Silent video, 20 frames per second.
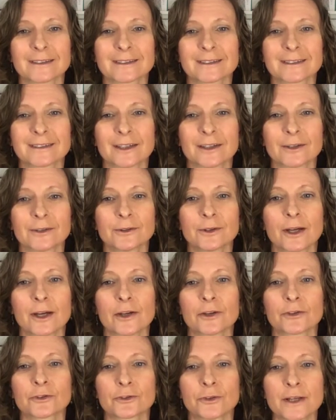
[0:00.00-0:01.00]
So
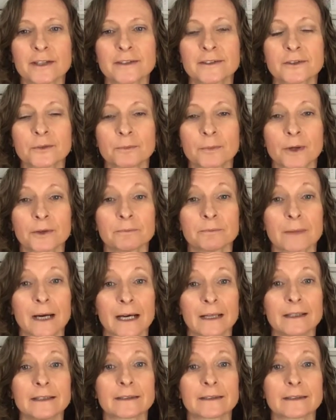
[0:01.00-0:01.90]
Stresses of Modern Man,